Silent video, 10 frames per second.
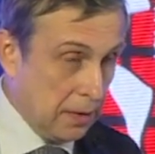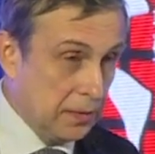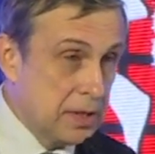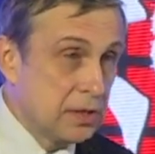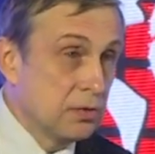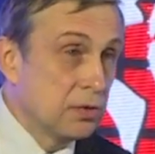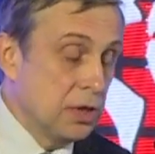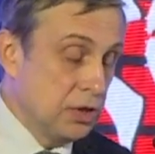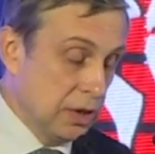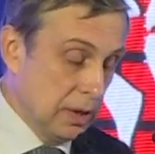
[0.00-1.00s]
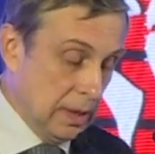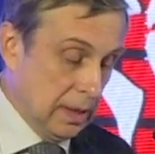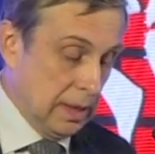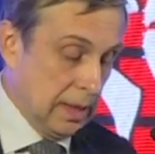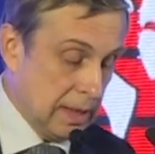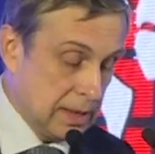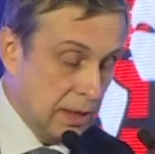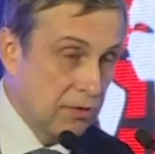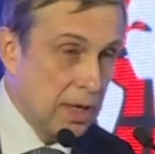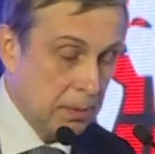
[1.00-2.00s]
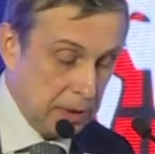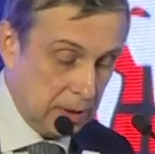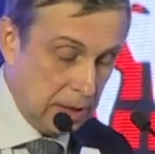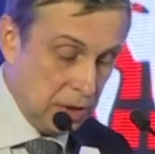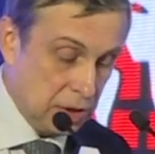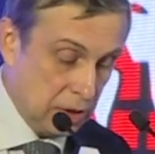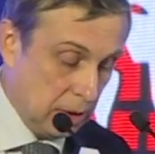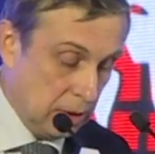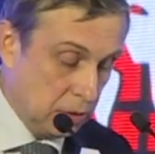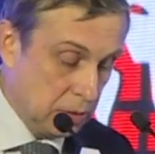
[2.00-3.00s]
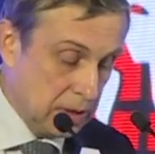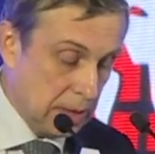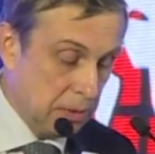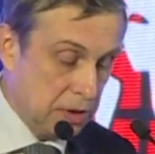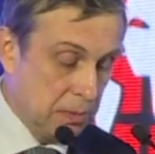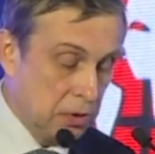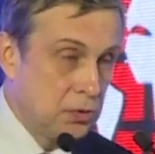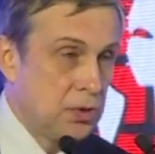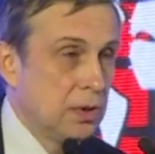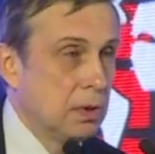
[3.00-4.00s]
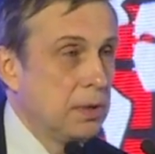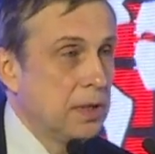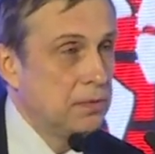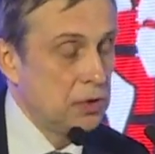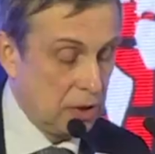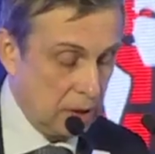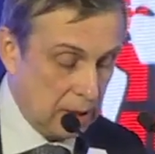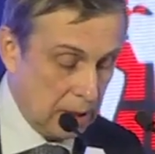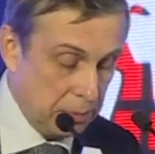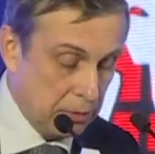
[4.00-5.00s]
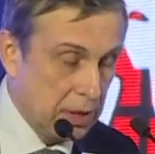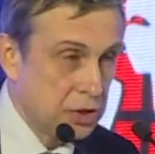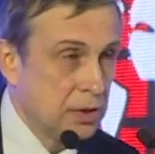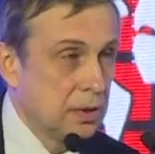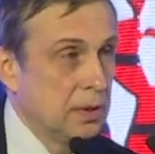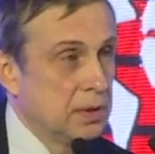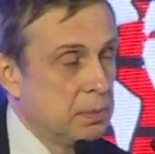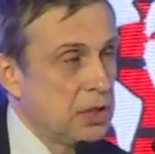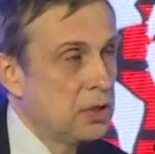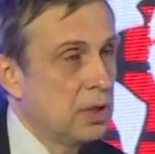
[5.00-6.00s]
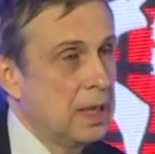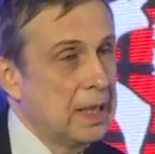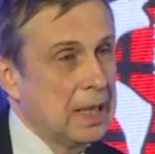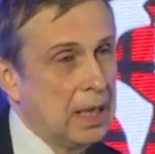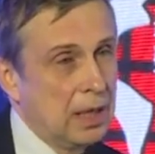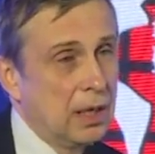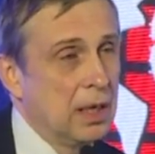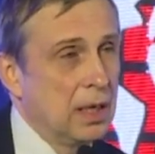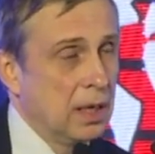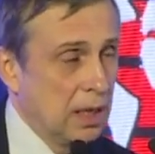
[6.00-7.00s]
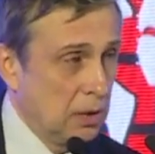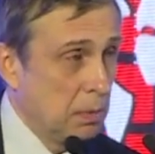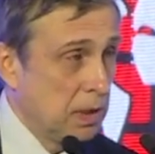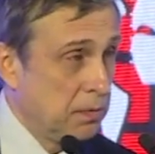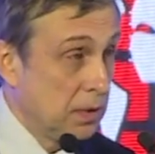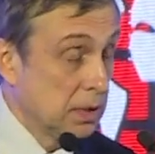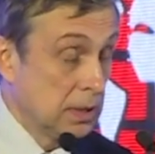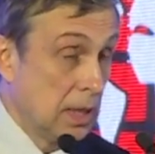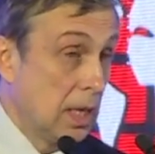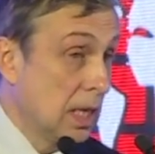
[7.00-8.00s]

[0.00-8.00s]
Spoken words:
this region has a great potential to establish a mutual beneficial cooperation, especially in economic fields,